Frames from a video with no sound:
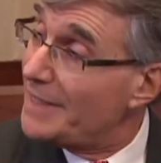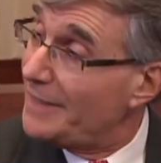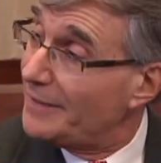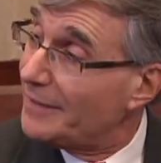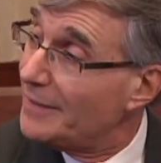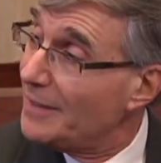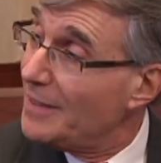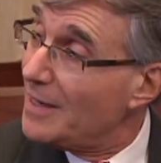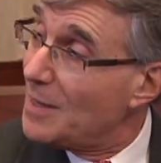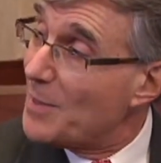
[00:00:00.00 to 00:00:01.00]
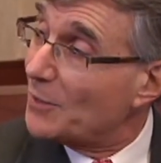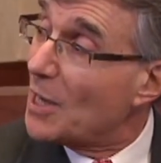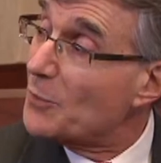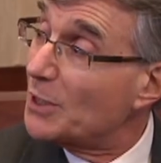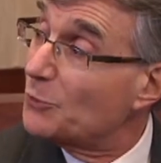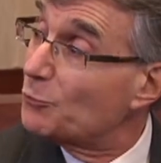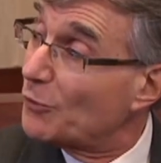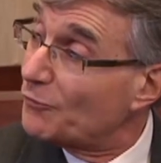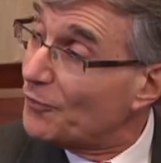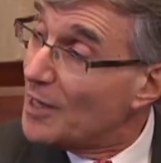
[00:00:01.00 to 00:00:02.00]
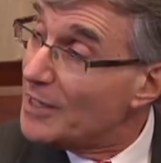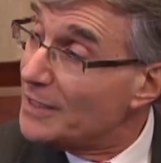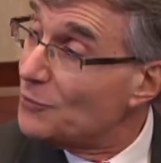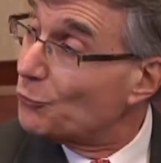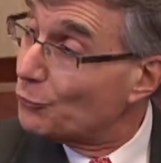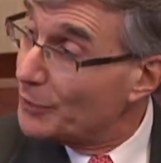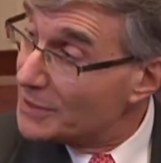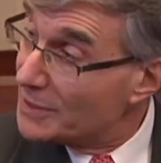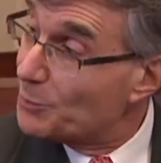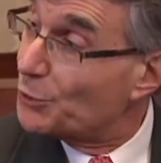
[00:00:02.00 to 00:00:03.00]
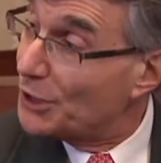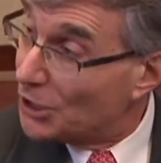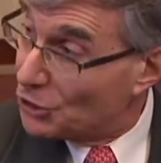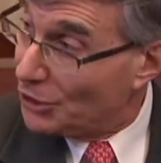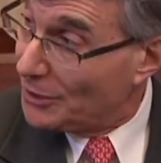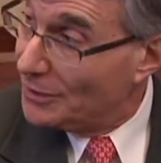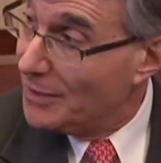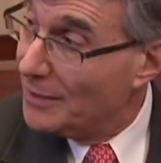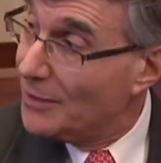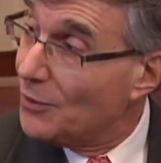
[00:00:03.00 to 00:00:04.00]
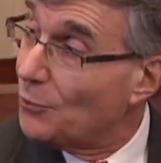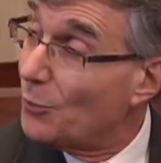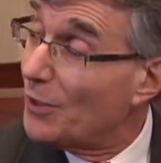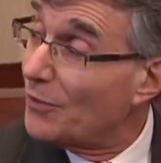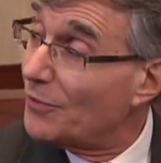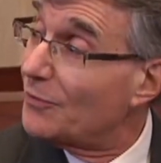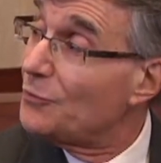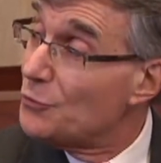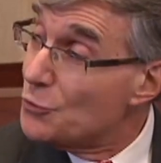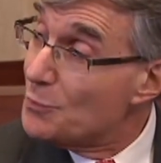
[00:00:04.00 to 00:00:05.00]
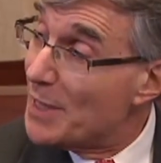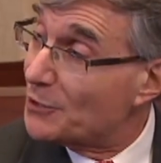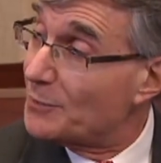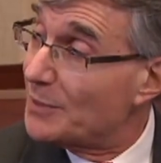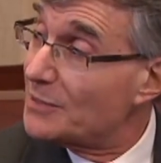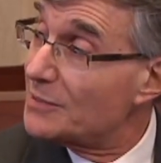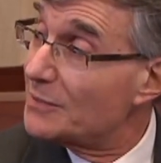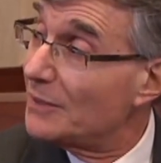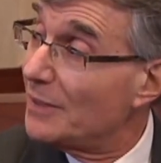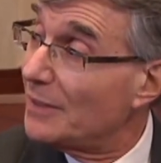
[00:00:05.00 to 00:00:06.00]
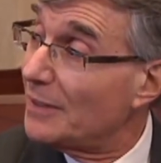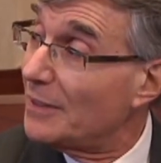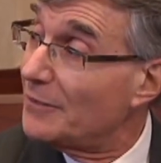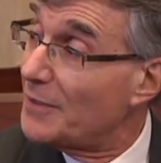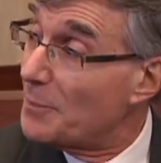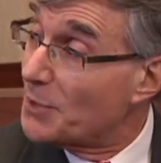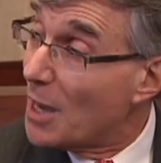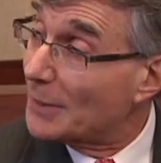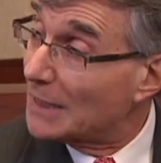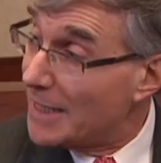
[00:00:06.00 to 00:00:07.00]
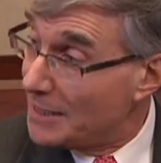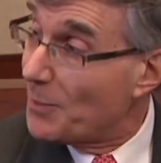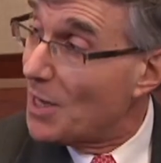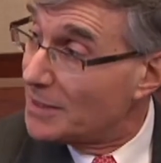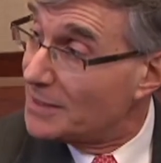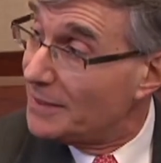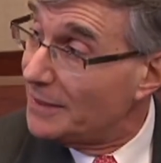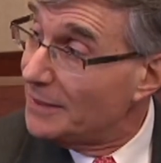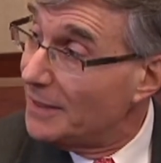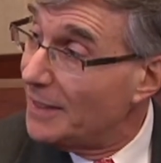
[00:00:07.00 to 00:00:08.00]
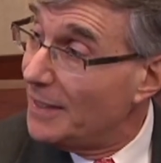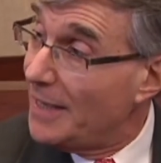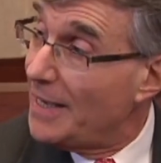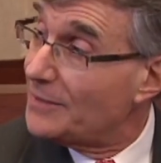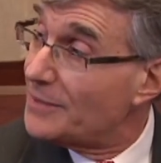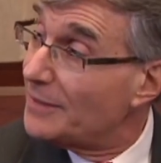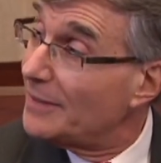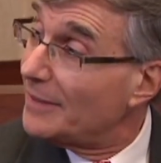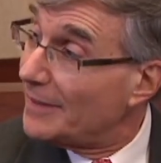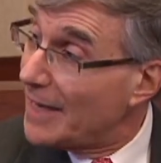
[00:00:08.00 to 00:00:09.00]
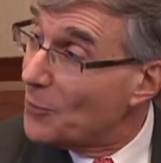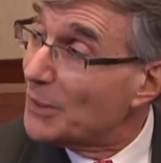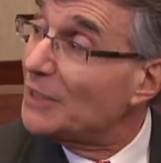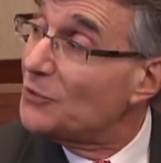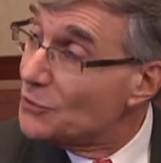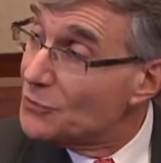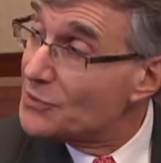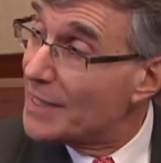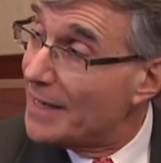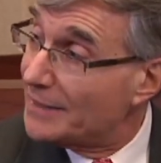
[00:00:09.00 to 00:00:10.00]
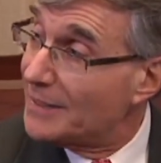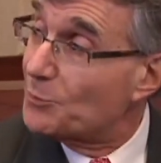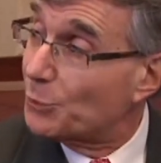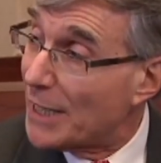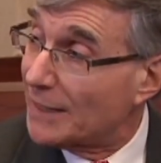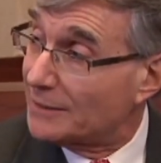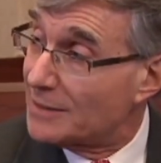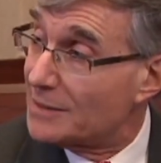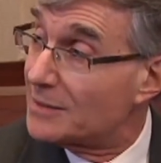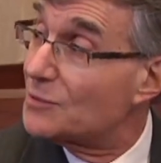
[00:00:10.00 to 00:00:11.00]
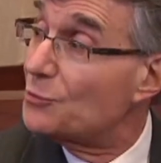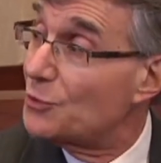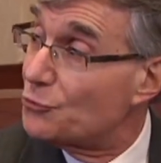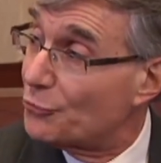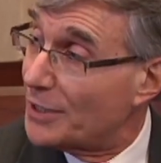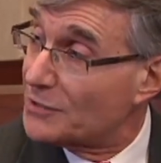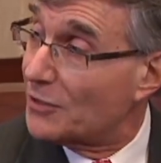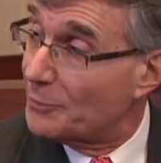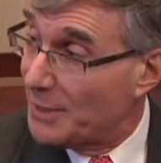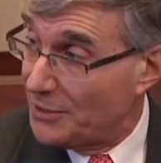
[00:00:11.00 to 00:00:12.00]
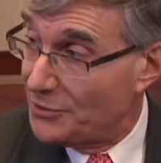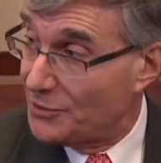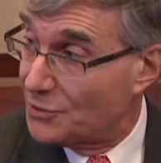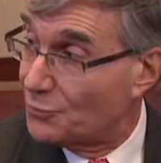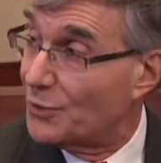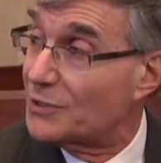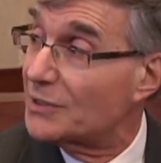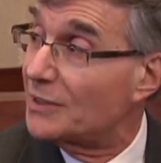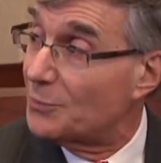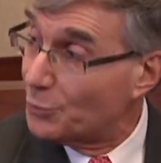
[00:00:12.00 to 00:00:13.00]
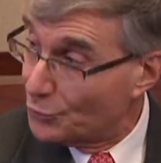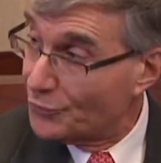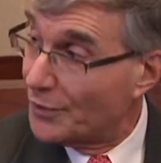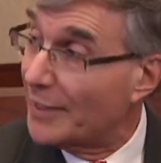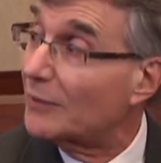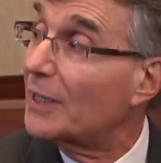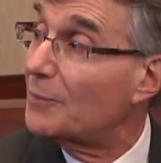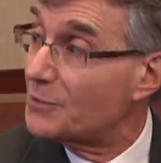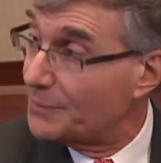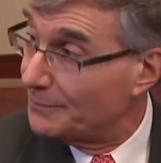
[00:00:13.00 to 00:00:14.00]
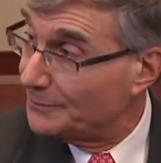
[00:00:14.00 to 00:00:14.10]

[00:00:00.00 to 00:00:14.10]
data about how we can refine risk prediction with new measurements of abdominal adiposity and how we can use that in practice to address our patients' risk and improve their outcomes.